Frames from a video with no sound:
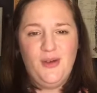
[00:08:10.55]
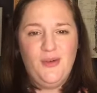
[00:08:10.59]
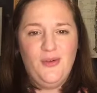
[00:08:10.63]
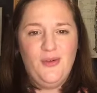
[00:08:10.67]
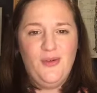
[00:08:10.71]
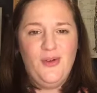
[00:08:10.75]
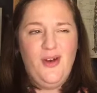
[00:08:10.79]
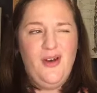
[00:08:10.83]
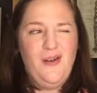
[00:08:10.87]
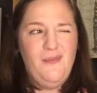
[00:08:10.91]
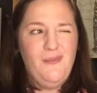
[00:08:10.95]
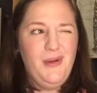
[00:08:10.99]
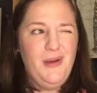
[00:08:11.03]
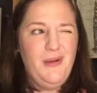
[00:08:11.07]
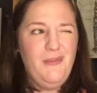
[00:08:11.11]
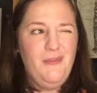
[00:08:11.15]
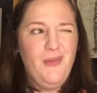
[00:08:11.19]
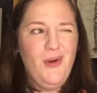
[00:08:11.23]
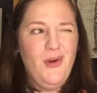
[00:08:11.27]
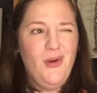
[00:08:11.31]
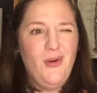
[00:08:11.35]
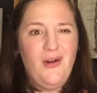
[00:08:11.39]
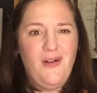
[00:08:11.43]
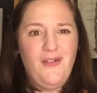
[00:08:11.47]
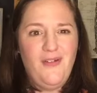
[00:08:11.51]
or not but
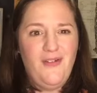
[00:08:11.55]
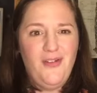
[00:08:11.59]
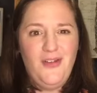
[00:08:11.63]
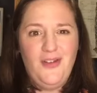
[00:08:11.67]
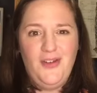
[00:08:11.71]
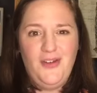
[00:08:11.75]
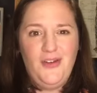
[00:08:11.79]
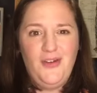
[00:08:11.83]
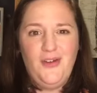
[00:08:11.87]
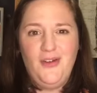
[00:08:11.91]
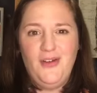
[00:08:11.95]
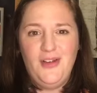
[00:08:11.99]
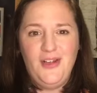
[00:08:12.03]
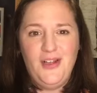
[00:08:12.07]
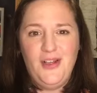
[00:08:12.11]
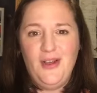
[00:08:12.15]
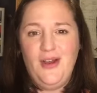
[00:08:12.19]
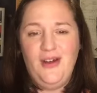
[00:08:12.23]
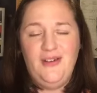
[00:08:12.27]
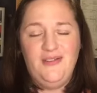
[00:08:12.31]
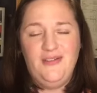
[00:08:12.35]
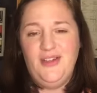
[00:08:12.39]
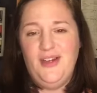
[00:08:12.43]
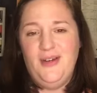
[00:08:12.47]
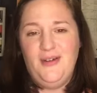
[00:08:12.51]
more often than not you
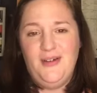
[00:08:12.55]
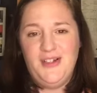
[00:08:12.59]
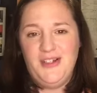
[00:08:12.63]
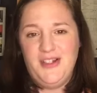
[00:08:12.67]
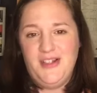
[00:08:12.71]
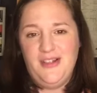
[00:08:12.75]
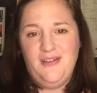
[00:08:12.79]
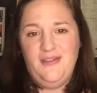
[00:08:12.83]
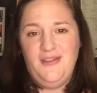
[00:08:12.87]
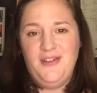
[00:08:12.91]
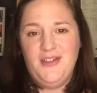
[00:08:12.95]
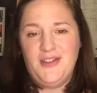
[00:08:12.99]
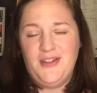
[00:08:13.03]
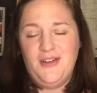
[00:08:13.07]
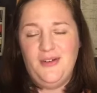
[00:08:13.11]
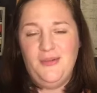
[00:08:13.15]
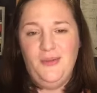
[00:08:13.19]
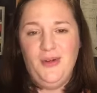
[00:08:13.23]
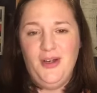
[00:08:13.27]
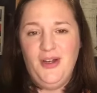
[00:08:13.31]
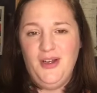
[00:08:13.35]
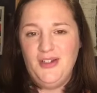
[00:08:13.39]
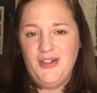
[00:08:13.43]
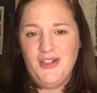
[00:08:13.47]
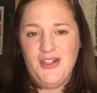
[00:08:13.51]
have no idea if it's going to
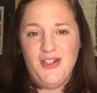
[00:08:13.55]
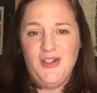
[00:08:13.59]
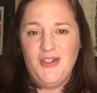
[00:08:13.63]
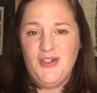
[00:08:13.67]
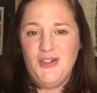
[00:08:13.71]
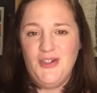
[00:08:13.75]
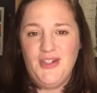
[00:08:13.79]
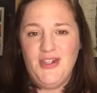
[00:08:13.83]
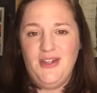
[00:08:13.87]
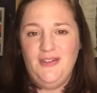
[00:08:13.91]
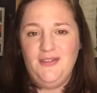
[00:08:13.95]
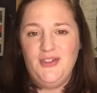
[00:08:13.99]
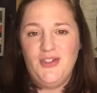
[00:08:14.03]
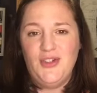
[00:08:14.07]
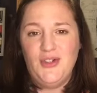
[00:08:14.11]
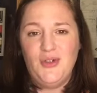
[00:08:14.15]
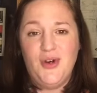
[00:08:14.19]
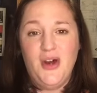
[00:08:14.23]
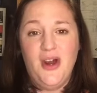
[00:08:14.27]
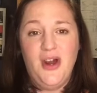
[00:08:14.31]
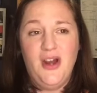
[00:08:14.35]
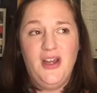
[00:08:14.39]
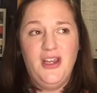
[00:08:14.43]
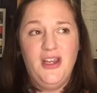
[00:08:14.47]
work so you just have to try